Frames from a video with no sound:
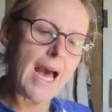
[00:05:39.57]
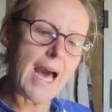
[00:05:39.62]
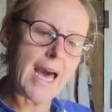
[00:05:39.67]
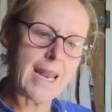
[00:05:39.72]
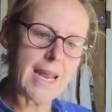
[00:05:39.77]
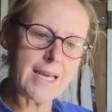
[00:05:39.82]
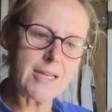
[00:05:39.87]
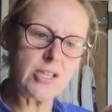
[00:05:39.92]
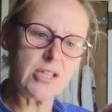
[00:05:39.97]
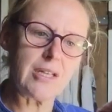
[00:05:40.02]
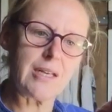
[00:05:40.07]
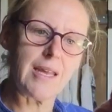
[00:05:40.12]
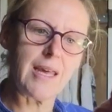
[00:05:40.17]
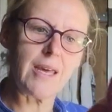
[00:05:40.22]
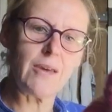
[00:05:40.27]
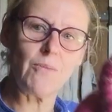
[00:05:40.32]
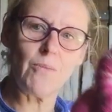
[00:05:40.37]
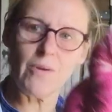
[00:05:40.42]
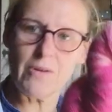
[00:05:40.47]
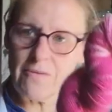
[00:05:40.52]
And
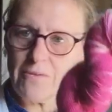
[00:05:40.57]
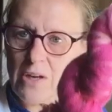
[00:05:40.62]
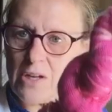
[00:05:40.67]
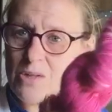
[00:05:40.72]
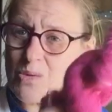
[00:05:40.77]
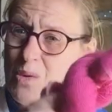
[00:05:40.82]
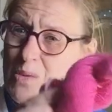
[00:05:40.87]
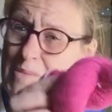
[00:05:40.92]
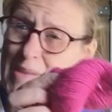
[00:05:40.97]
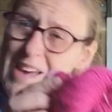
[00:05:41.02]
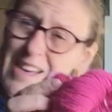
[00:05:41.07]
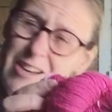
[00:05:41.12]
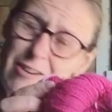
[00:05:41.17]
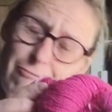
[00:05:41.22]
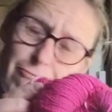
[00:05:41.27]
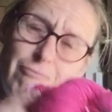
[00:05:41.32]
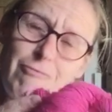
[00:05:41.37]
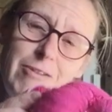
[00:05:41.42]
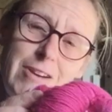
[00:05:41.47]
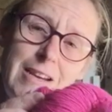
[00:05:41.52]
actually, one of those will make a
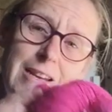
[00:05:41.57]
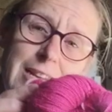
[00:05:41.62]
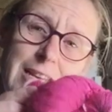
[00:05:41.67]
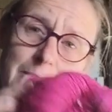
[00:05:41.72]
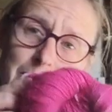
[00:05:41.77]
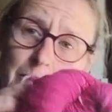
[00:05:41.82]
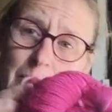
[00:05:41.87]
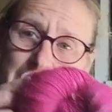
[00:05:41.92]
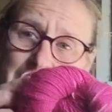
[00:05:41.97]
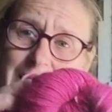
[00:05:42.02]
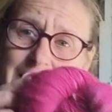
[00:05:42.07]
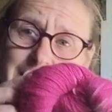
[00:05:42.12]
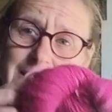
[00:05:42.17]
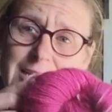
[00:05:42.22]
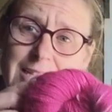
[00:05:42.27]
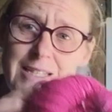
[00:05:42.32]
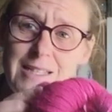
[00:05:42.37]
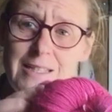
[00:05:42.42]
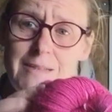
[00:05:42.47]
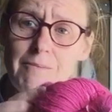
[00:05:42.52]
really big,
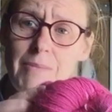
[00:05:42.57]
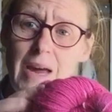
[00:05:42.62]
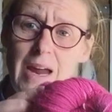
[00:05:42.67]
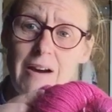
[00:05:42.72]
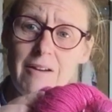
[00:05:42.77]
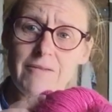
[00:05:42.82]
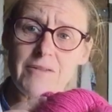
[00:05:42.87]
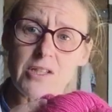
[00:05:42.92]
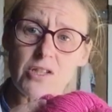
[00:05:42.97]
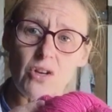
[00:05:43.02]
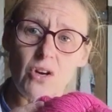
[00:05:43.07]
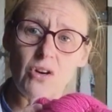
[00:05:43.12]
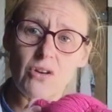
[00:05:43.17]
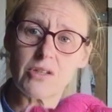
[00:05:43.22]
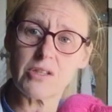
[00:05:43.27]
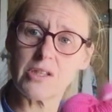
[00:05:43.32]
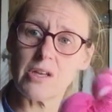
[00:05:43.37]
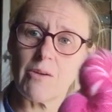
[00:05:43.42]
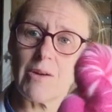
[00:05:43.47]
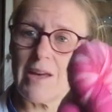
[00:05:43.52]
decent pair of
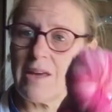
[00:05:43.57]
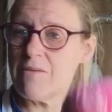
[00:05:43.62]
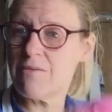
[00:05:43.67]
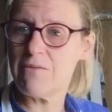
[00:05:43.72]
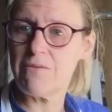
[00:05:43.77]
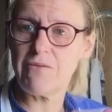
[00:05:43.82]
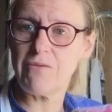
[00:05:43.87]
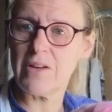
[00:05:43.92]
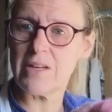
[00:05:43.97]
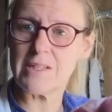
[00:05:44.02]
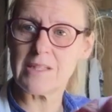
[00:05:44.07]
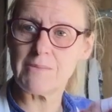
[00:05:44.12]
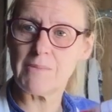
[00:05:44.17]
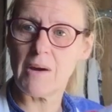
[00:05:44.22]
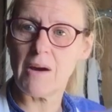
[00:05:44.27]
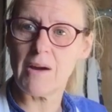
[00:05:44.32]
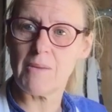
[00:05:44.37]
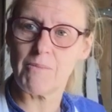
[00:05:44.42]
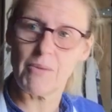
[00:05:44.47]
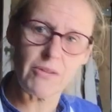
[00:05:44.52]
socks. So it even fits
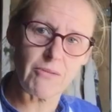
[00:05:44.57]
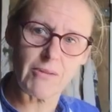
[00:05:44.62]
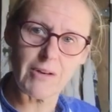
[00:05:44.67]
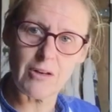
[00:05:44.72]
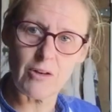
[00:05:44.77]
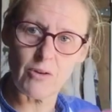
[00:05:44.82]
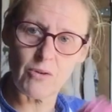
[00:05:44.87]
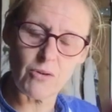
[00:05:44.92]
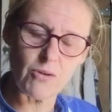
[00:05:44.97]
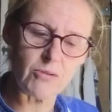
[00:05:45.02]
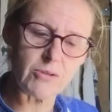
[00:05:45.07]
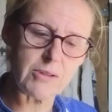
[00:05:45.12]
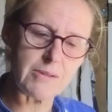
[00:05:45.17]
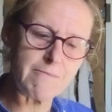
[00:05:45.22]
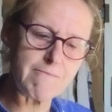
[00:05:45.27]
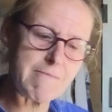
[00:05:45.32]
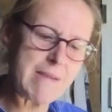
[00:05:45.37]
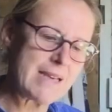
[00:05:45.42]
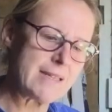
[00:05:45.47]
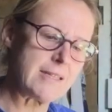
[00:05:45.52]
my brother-in-law's
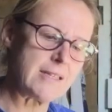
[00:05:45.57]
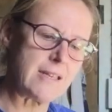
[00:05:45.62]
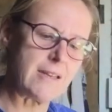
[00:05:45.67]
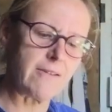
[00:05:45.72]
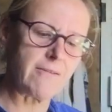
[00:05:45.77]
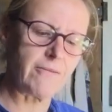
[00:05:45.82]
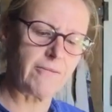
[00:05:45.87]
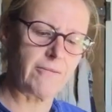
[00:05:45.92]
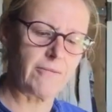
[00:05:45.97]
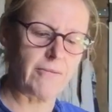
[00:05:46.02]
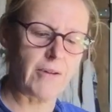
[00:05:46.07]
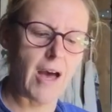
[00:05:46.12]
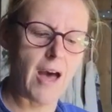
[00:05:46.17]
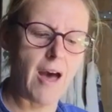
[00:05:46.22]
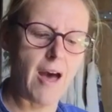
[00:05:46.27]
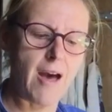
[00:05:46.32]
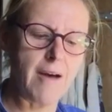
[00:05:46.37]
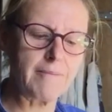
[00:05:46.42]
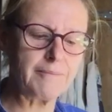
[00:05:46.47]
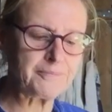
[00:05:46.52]
massive
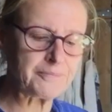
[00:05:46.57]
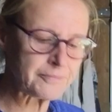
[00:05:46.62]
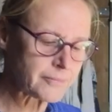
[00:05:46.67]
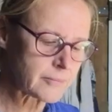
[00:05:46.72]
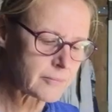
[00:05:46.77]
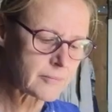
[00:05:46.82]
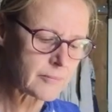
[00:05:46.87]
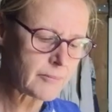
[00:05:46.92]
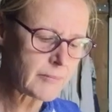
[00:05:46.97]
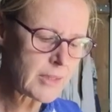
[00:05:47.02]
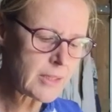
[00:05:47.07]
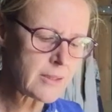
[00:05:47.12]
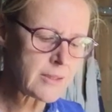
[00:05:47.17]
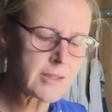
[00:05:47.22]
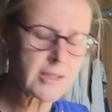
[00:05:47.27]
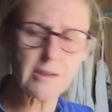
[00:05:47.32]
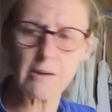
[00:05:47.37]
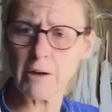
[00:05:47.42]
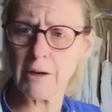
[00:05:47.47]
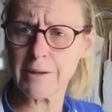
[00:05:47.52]

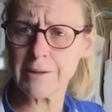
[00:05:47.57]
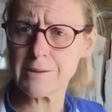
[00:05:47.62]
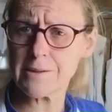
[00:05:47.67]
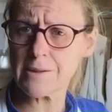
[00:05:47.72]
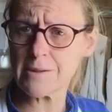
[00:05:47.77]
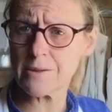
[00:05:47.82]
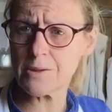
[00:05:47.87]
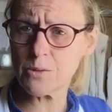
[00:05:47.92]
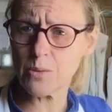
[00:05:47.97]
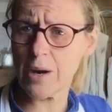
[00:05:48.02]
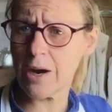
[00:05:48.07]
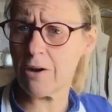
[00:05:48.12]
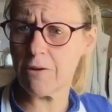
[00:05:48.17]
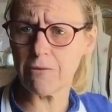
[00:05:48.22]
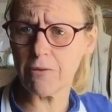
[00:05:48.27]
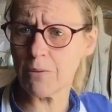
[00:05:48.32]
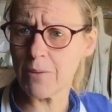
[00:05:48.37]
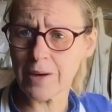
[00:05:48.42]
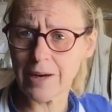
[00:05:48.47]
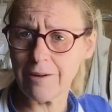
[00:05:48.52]
size
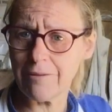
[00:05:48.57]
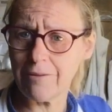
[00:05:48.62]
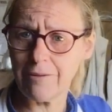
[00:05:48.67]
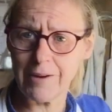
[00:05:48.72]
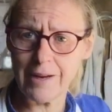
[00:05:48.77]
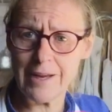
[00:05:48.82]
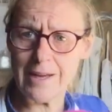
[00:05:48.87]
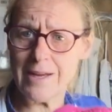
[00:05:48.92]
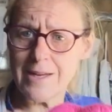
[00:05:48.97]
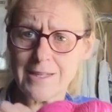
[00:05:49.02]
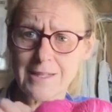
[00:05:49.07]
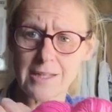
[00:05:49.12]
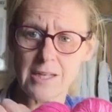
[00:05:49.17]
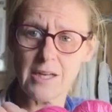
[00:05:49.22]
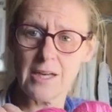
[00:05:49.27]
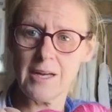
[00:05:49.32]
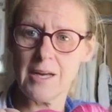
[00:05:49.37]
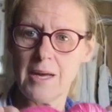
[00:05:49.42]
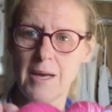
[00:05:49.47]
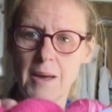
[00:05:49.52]
12 or whatever he is,
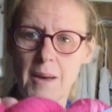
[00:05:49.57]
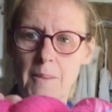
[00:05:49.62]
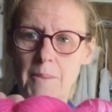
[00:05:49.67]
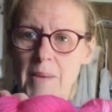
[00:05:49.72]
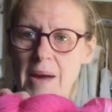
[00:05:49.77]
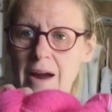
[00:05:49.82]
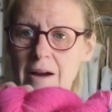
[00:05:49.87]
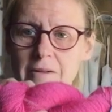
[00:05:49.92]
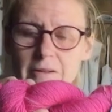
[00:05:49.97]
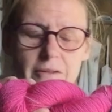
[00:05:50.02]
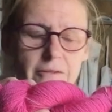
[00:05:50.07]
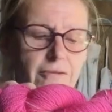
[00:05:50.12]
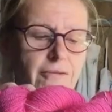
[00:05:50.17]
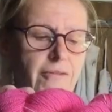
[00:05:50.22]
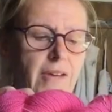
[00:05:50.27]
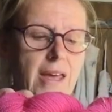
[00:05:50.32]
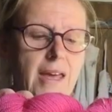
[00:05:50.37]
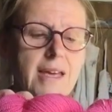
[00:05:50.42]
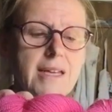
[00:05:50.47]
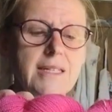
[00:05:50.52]
pair of
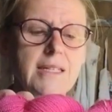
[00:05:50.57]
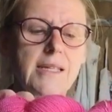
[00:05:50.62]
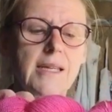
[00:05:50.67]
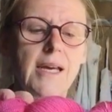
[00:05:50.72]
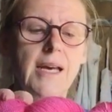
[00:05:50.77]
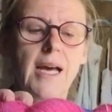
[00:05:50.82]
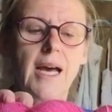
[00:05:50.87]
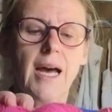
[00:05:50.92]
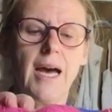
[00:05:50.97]
feet.